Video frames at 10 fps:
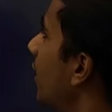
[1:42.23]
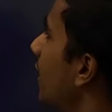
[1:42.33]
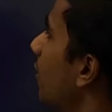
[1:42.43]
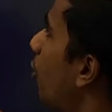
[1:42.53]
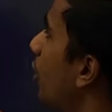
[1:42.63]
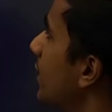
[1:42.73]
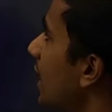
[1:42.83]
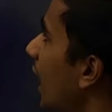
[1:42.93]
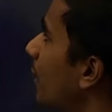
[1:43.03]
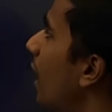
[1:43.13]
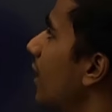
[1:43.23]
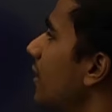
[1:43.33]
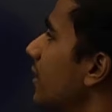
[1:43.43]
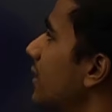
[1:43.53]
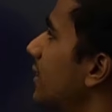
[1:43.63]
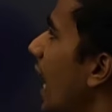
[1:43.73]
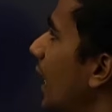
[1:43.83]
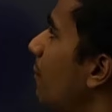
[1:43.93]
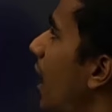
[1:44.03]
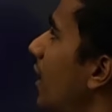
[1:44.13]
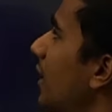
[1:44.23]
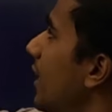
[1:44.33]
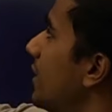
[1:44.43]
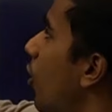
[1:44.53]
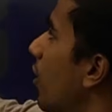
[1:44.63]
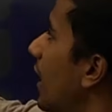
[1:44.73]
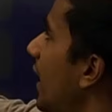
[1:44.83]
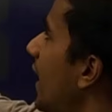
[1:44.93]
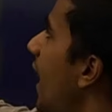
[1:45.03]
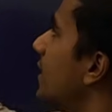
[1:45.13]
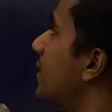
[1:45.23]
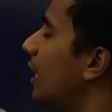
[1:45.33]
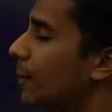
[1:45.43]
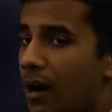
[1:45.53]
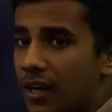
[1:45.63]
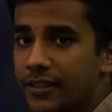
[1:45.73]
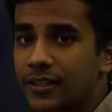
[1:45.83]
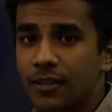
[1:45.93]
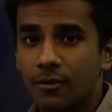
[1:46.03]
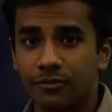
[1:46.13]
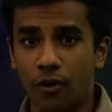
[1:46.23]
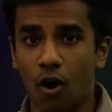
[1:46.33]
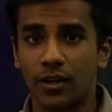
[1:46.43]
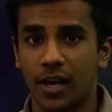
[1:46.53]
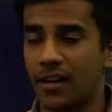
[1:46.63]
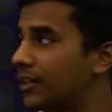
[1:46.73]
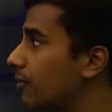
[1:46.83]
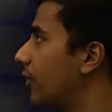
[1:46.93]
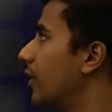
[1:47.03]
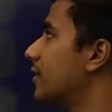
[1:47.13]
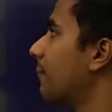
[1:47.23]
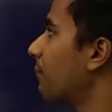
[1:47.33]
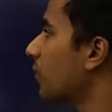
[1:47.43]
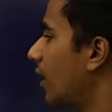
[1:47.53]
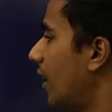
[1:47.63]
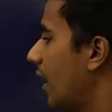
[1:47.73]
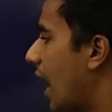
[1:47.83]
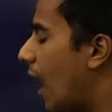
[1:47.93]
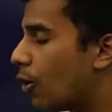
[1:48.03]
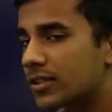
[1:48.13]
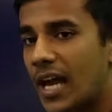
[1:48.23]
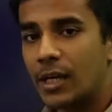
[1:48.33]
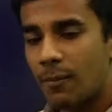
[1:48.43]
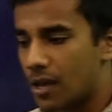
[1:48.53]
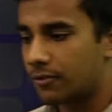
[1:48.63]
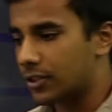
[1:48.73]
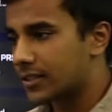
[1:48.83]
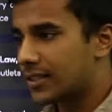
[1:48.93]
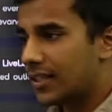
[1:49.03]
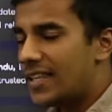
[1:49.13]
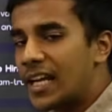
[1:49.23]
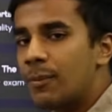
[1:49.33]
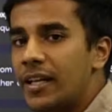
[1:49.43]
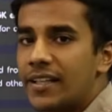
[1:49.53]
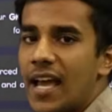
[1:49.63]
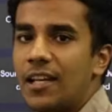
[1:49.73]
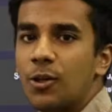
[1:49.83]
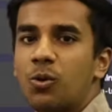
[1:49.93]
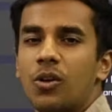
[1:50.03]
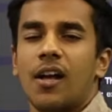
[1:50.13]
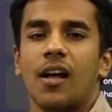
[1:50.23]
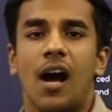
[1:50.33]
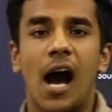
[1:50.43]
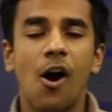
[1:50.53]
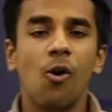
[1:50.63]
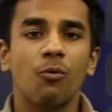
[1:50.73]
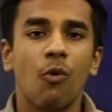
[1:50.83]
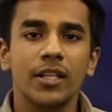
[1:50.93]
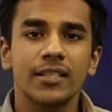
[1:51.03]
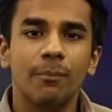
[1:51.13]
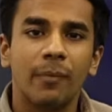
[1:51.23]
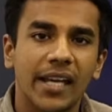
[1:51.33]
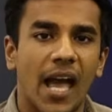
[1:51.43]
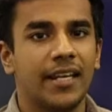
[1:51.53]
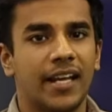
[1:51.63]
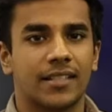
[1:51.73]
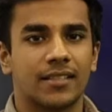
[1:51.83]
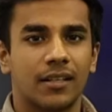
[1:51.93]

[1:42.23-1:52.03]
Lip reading: What is Sidebar? Sidebar is your AI study partner for current affairs. How Sidebar works? Let me tell you what is the mechanics